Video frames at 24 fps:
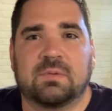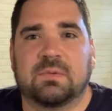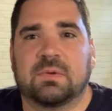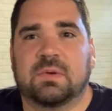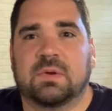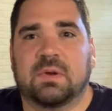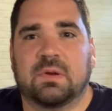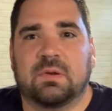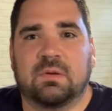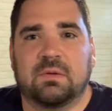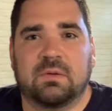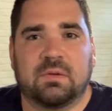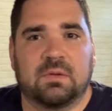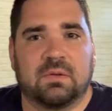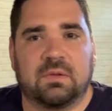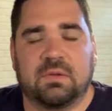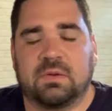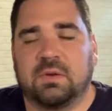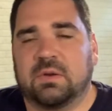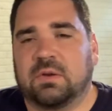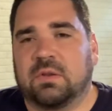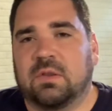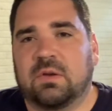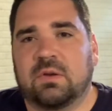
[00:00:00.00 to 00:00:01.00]
go to
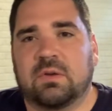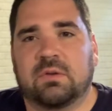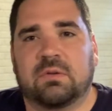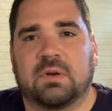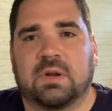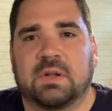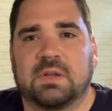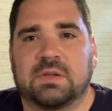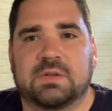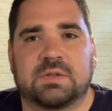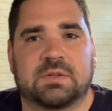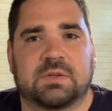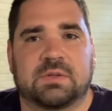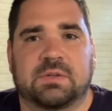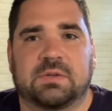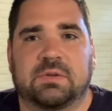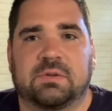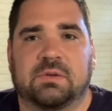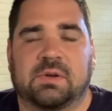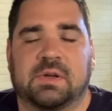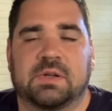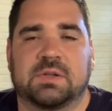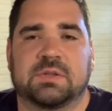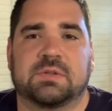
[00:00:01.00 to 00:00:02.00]
your local running
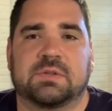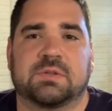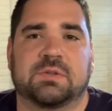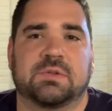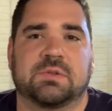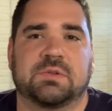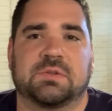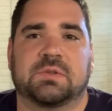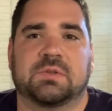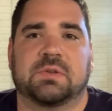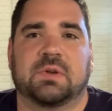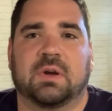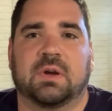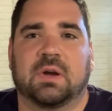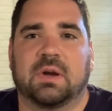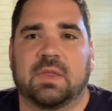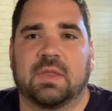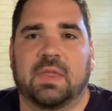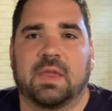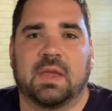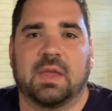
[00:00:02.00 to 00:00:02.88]
shoe store.